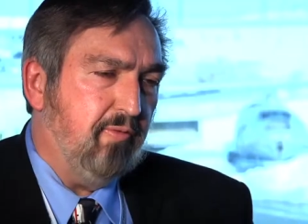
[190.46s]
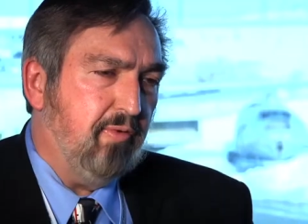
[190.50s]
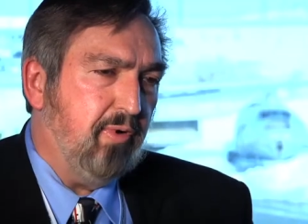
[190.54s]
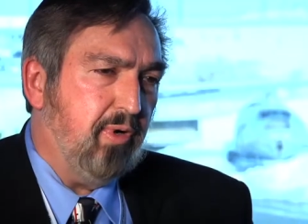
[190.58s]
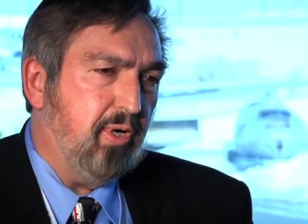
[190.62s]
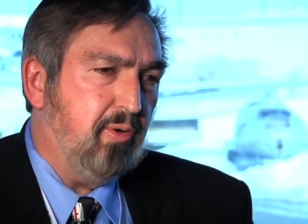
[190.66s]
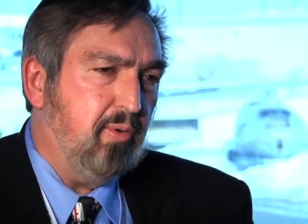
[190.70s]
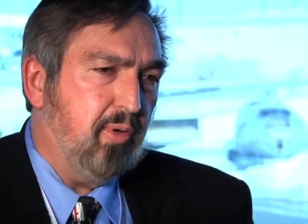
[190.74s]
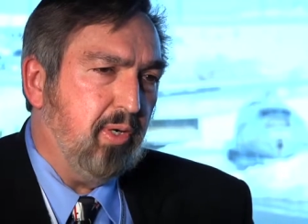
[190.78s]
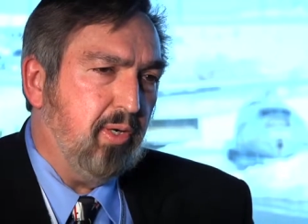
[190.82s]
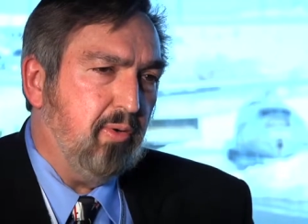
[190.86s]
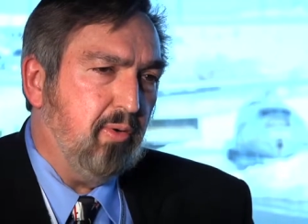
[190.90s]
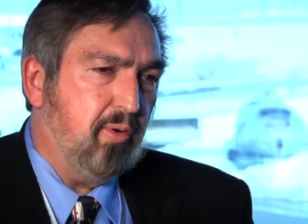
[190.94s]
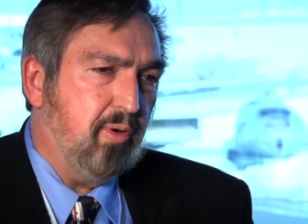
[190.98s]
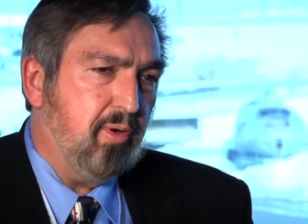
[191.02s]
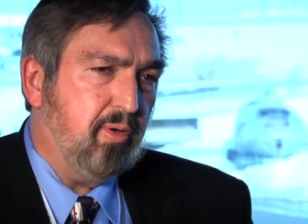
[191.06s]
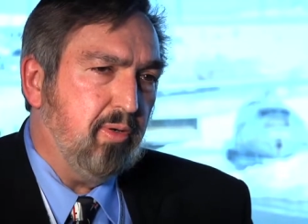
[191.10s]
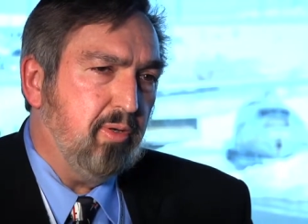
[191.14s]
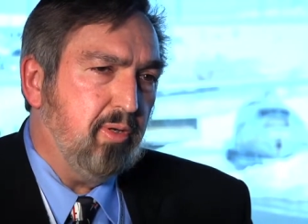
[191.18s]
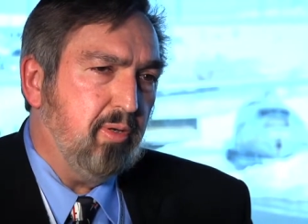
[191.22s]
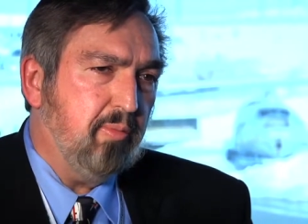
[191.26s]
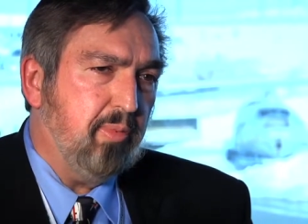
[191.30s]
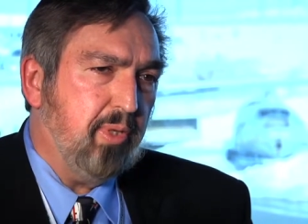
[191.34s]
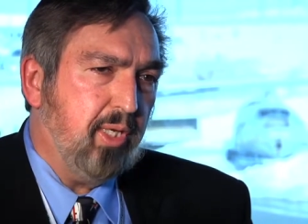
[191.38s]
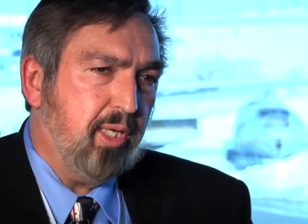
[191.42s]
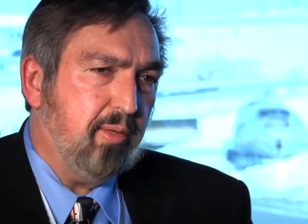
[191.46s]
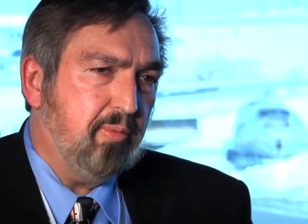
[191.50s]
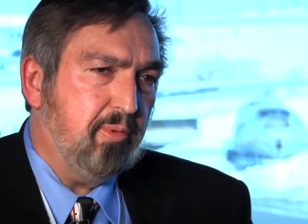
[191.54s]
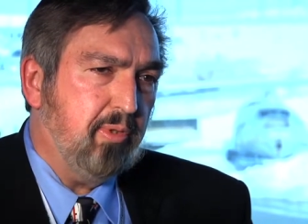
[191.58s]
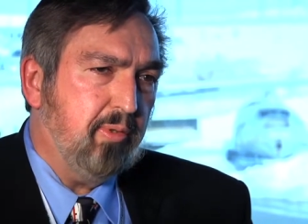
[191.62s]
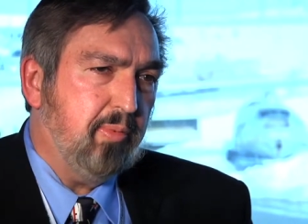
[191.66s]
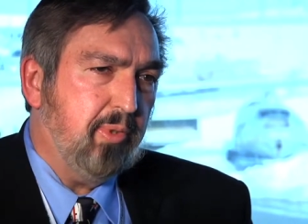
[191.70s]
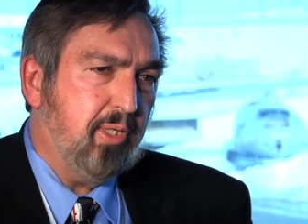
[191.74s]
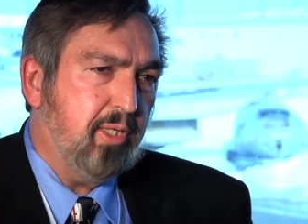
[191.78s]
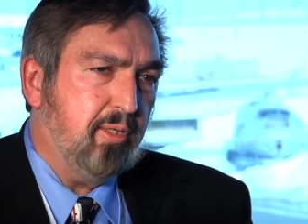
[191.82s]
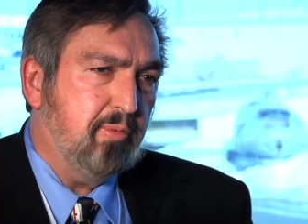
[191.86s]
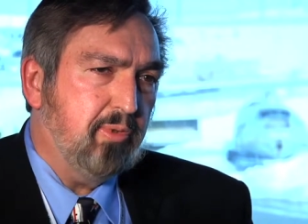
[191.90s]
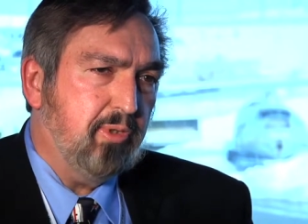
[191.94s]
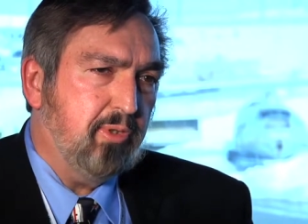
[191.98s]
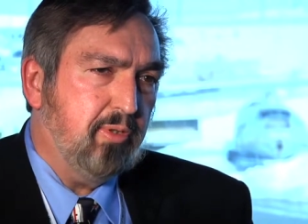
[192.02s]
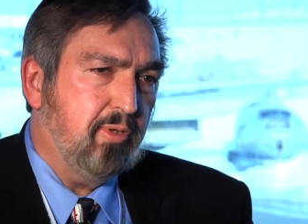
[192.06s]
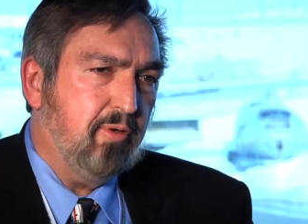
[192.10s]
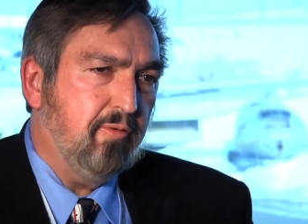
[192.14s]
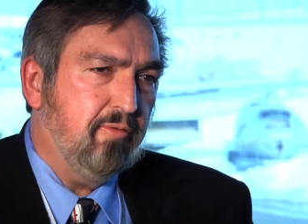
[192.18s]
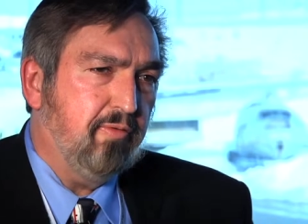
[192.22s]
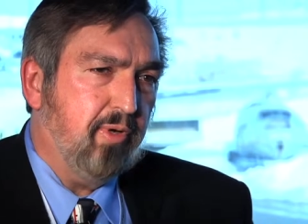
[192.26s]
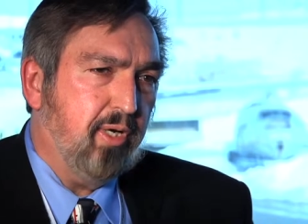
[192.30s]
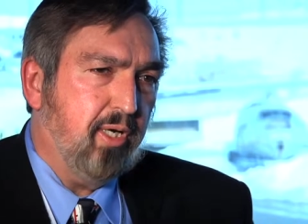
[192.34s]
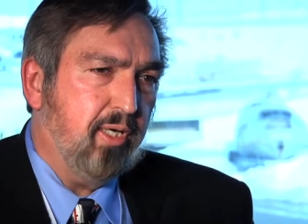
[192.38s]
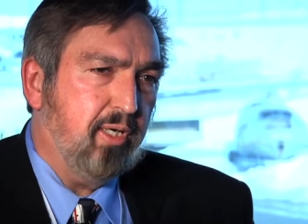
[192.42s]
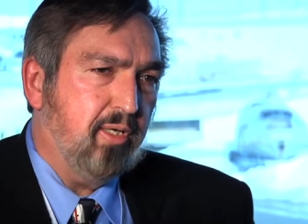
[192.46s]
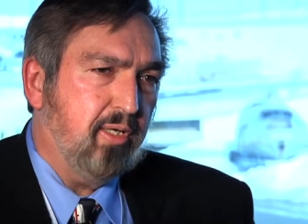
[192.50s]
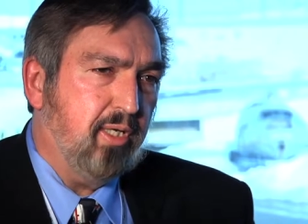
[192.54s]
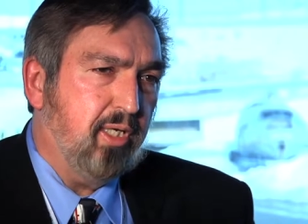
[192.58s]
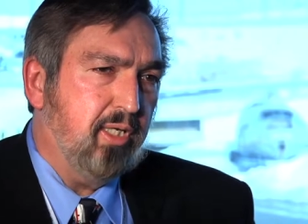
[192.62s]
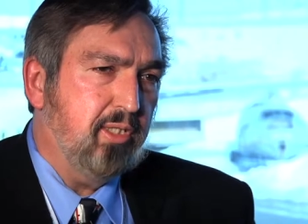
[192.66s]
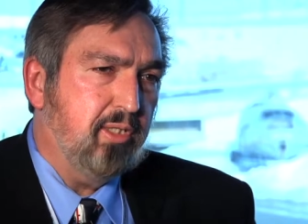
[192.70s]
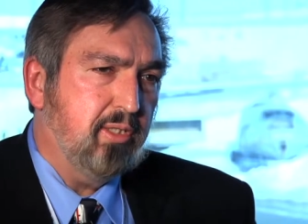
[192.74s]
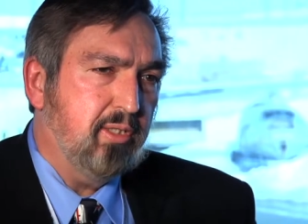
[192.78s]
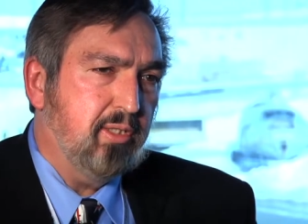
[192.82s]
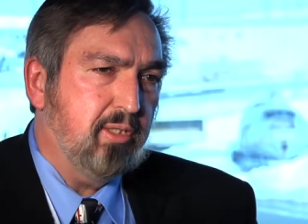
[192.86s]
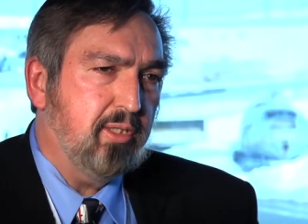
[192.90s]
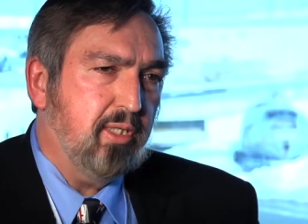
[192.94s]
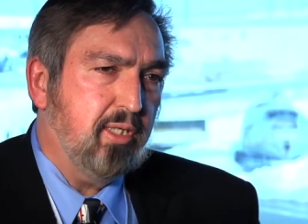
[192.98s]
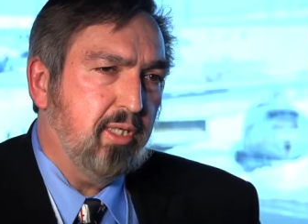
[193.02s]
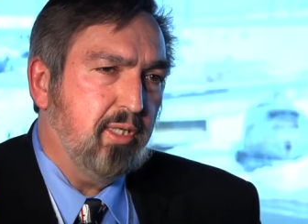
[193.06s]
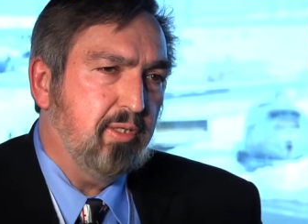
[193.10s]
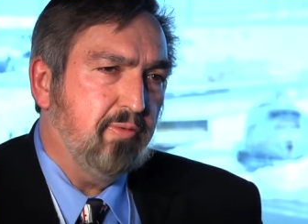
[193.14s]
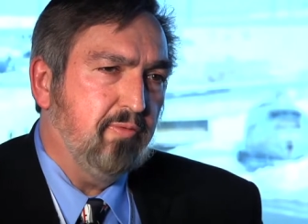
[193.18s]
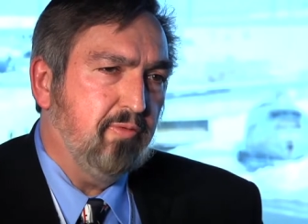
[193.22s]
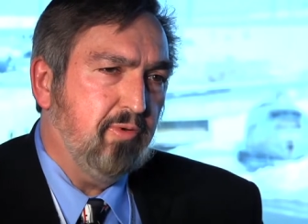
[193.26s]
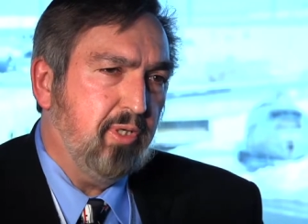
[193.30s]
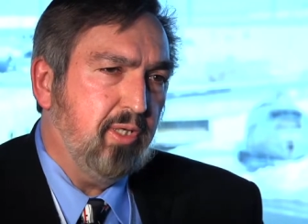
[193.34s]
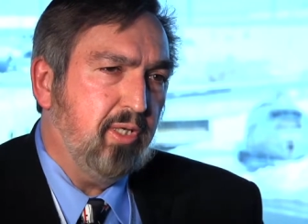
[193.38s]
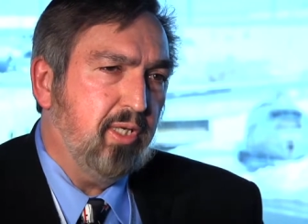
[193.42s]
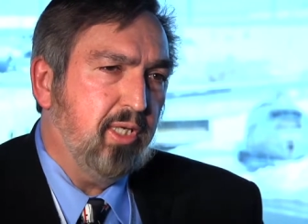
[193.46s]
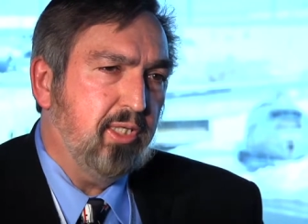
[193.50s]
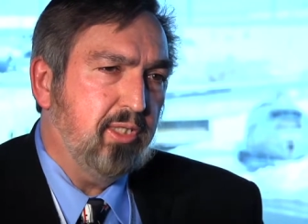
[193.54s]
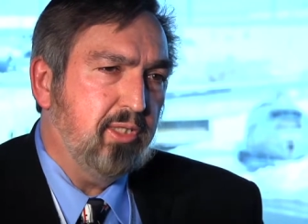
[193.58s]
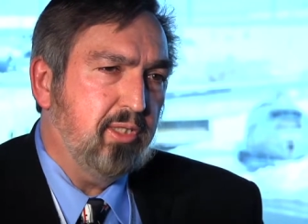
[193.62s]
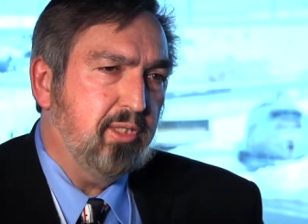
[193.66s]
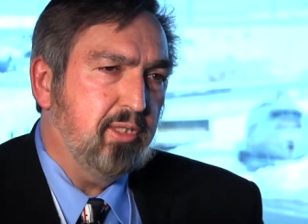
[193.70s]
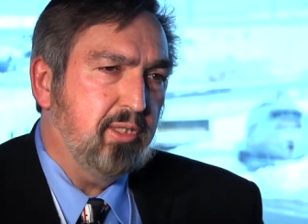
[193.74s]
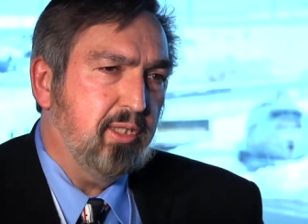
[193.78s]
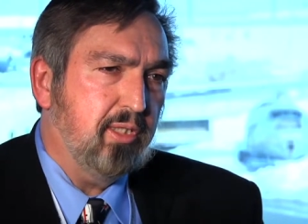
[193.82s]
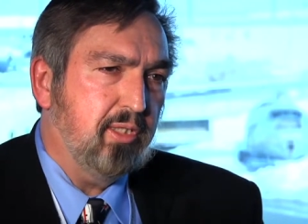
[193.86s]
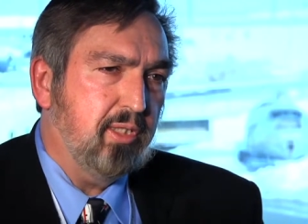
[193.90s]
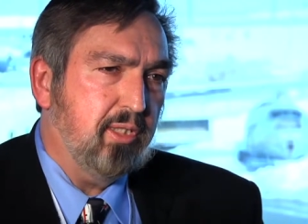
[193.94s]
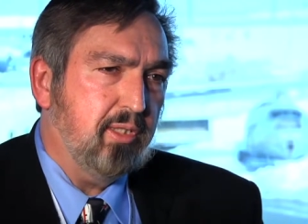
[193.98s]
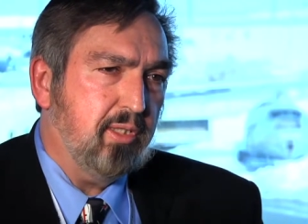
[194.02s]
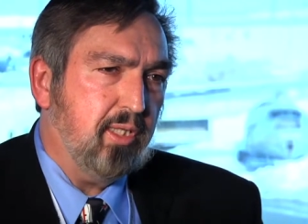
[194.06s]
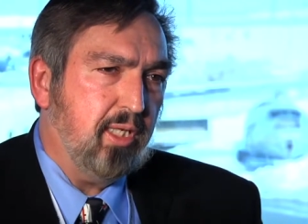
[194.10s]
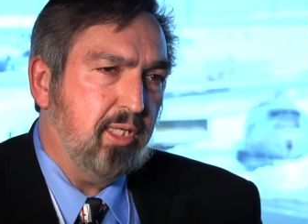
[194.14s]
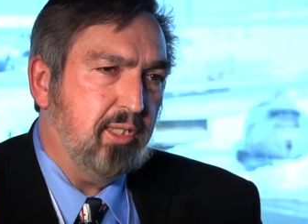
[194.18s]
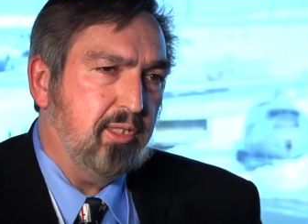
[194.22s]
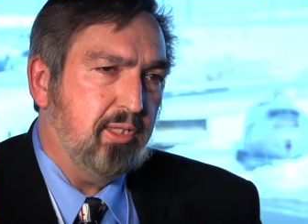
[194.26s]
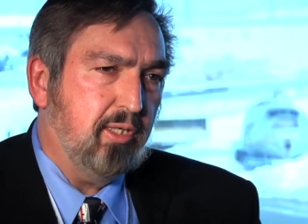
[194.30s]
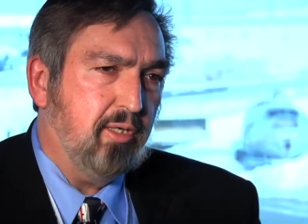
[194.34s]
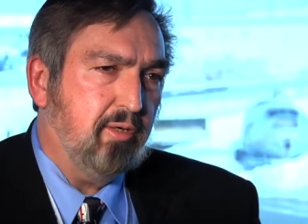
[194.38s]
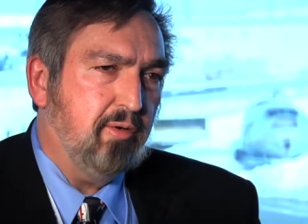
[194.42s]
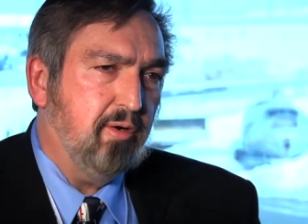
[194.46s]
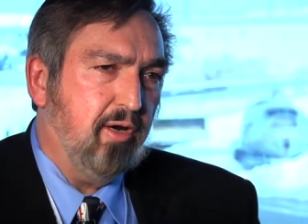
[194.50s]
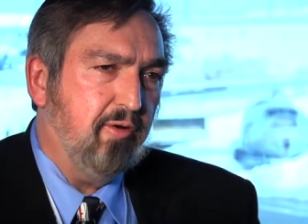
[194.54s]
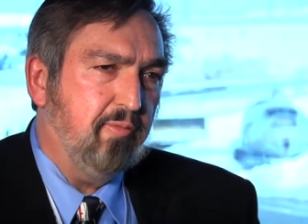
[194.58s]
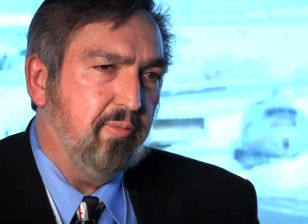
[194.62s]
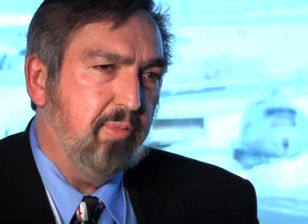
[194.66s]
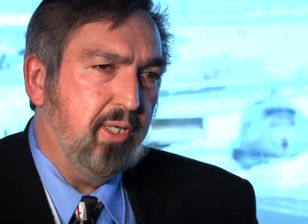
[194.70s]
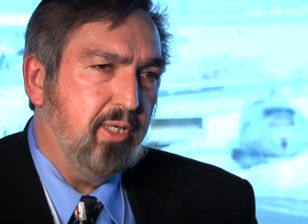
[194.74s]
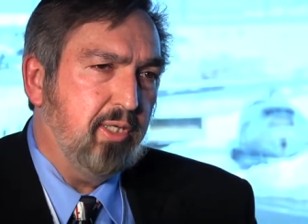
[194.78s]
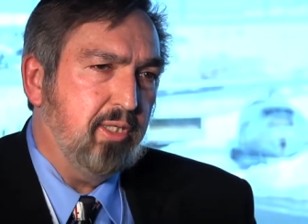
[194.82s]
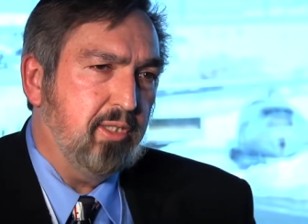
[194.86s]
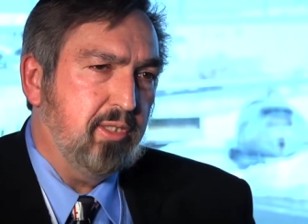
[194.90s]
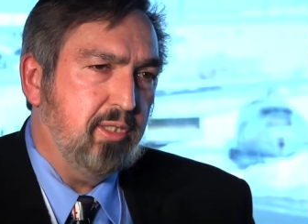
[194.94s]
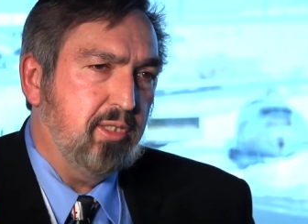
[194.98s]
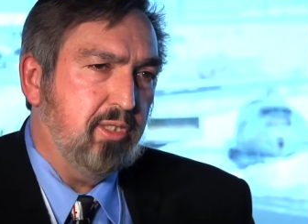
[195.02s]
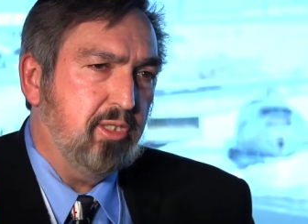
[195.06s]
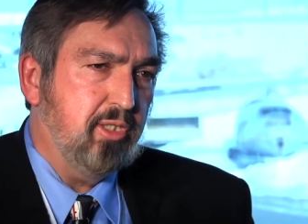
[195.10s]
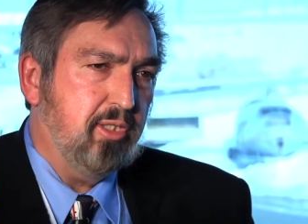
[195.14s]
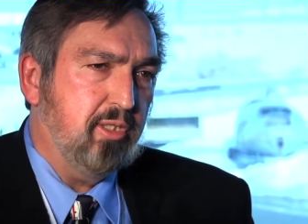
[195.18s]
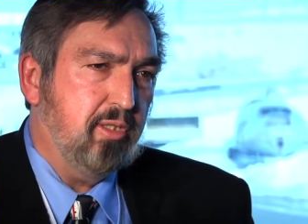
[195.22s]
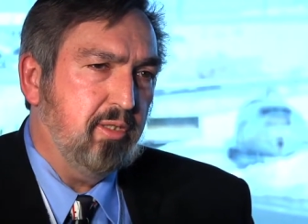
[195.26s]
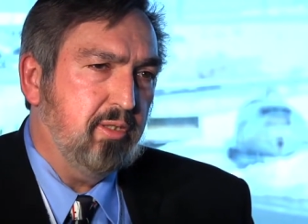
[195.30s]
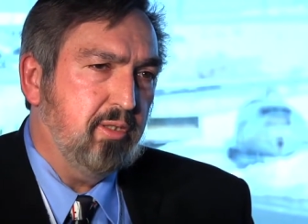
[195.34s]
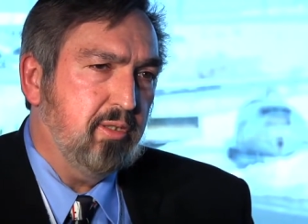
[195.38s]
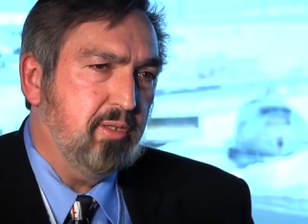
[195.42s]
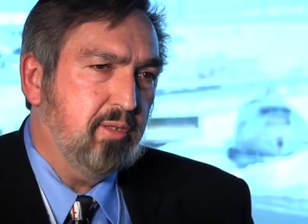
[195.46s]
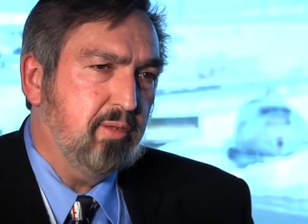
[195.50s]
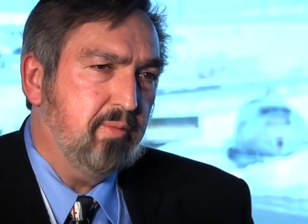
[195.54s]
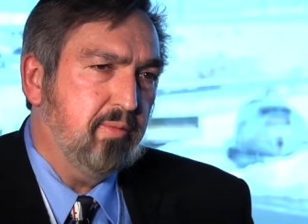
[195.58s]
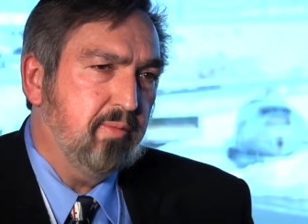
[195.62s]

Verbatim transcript: In very quick order, they'll be able to become certified and licensed, uh, fully licensed as, as aircraft maintenance engineers.